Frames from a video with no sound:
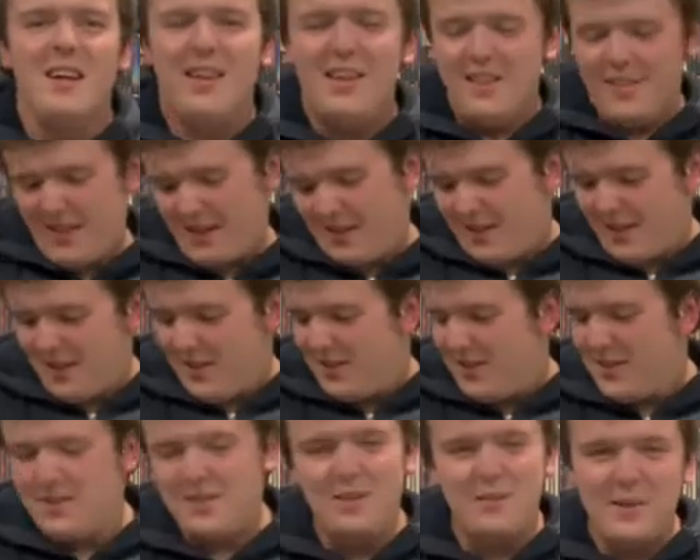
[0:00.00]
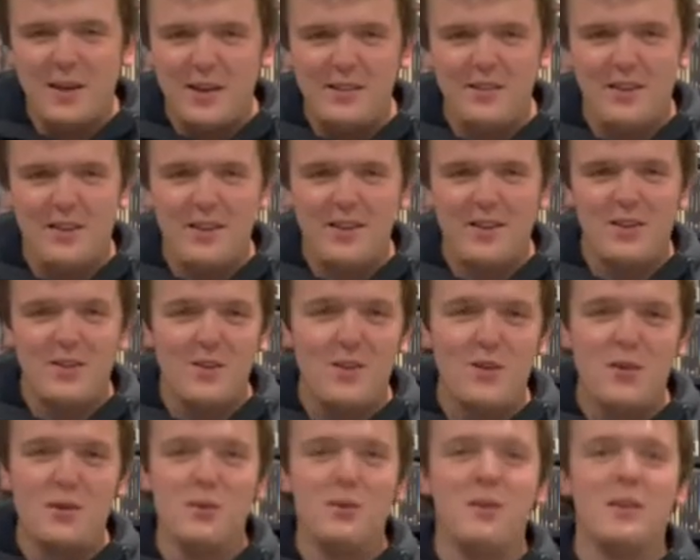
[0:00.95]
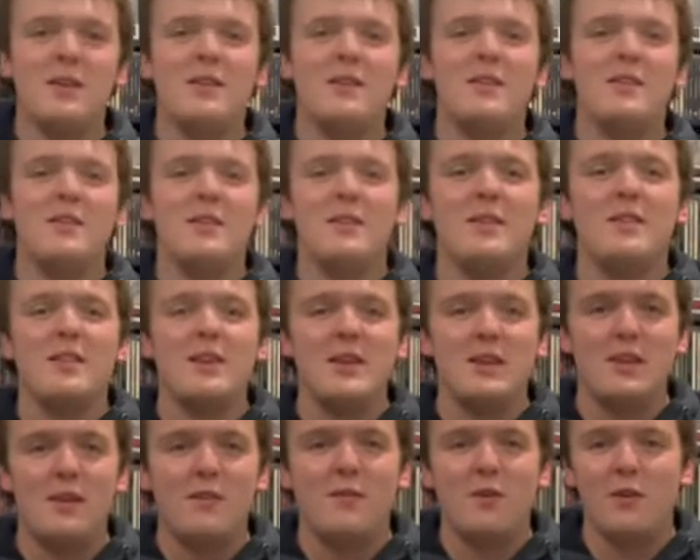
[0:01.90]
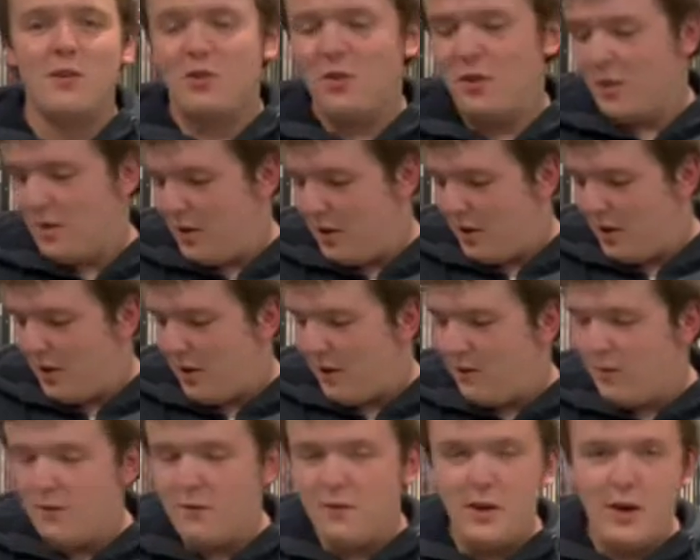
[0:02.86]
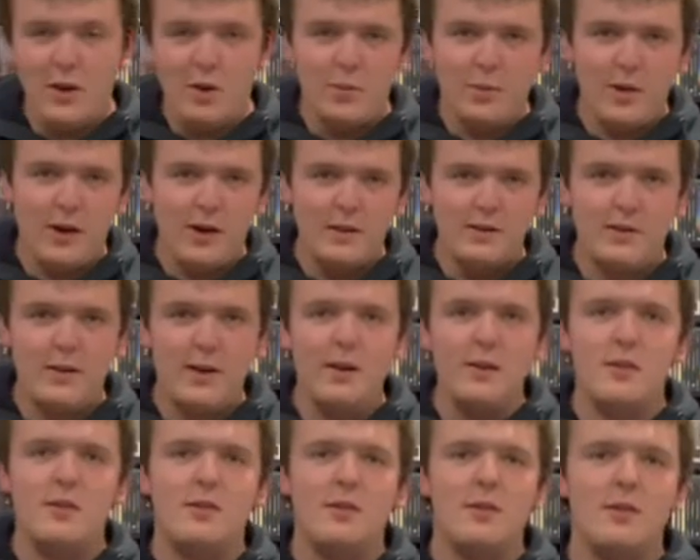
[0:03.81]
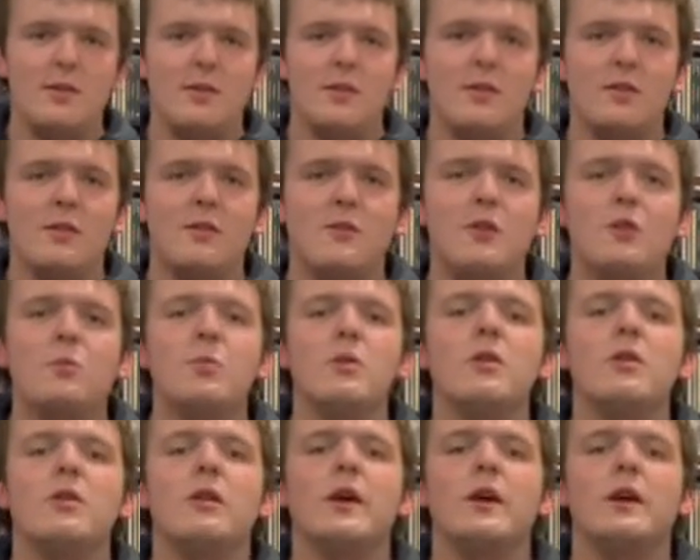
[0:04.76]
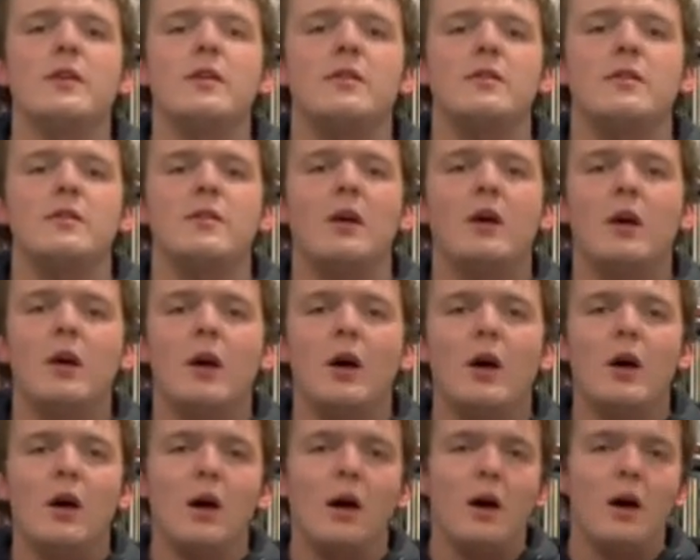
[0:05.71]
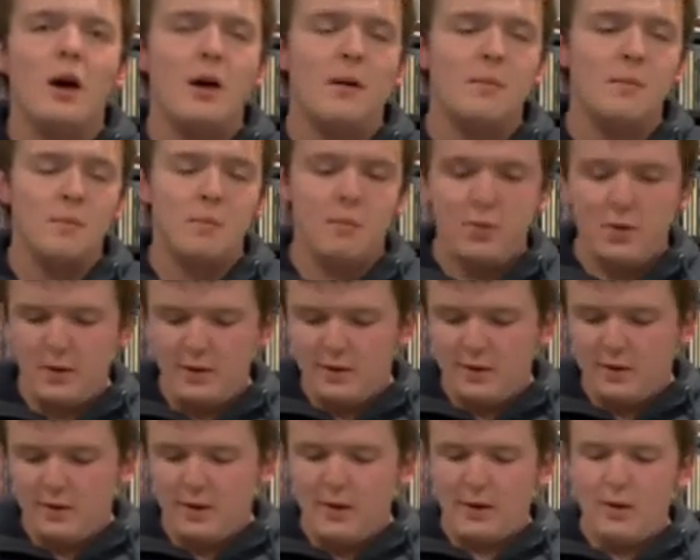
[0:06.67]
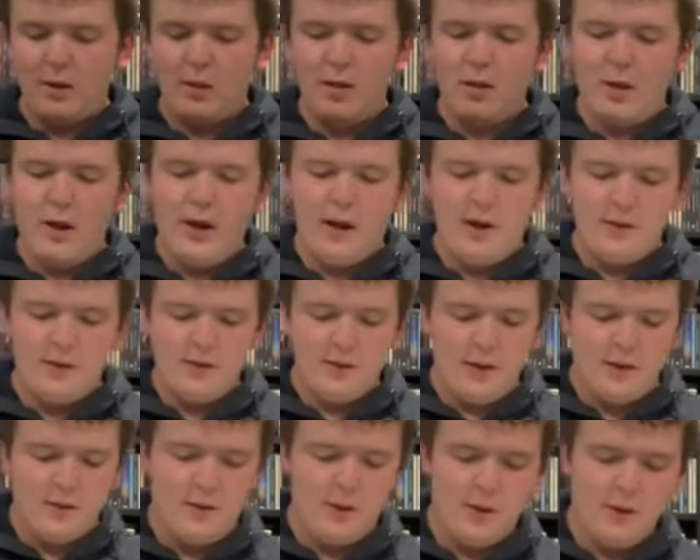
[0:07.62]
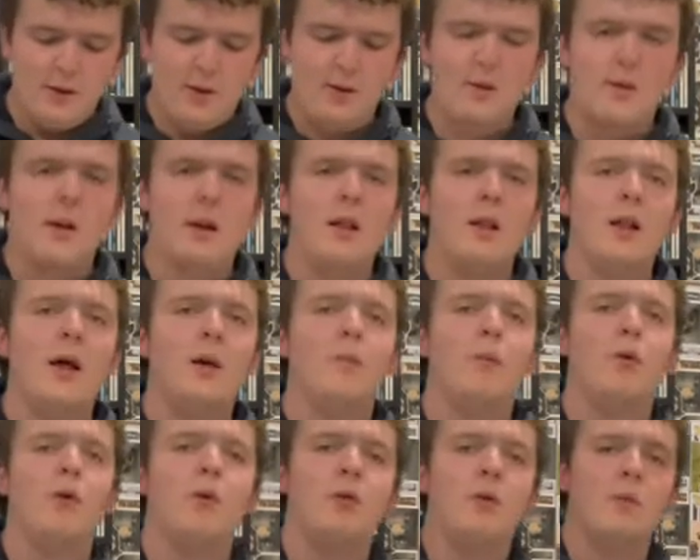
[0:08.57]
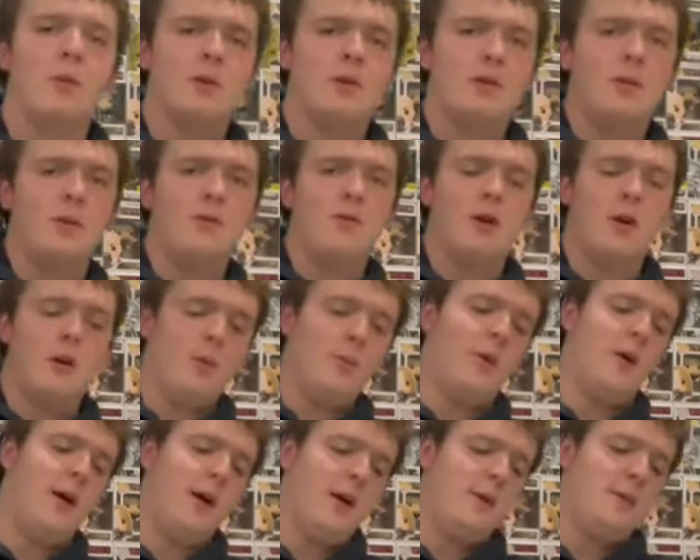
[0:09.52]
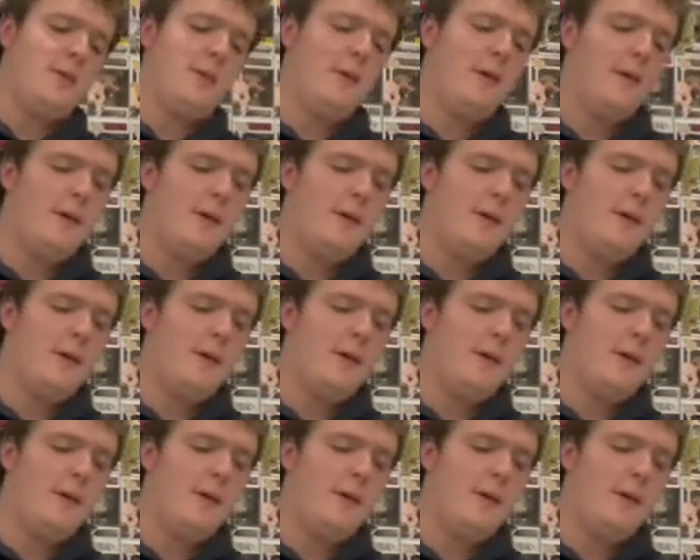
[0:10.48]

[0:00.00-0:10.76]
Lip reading: This is just amazing too. This is the CD version of the vinyl box set. This is the Super Deluxe, but this has got a lot of stuff in it. This has got a lot more than what's in the vinyl box.